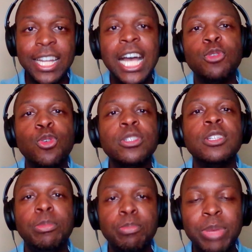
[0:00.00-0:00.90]
I'm going to
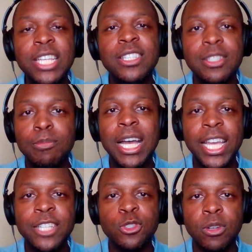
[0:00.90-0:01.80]
base my
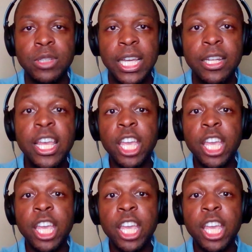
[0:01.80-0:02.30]
answer on that.